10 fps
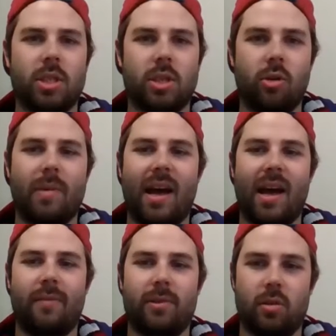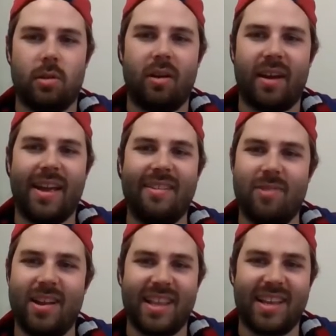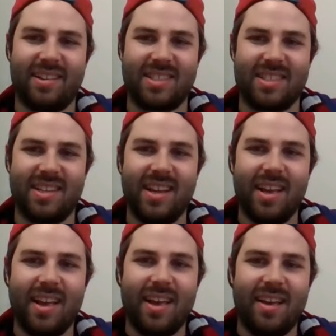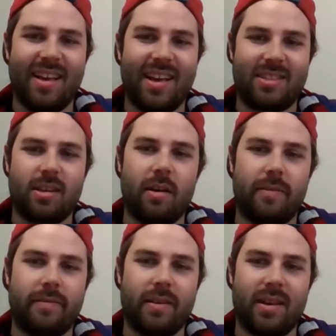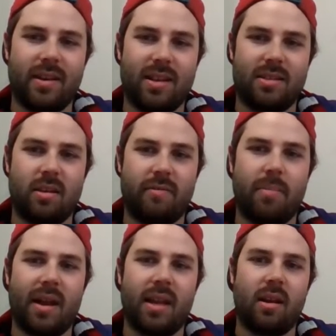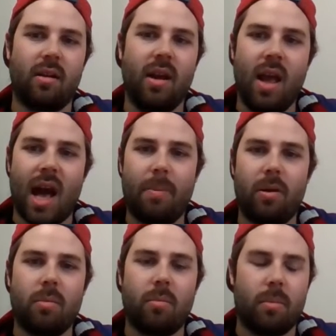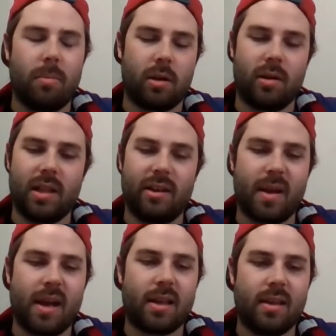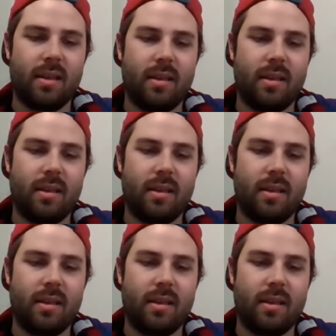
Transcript: was so bad for so long. There's a tough bite here. I put Kamal Miller at left back.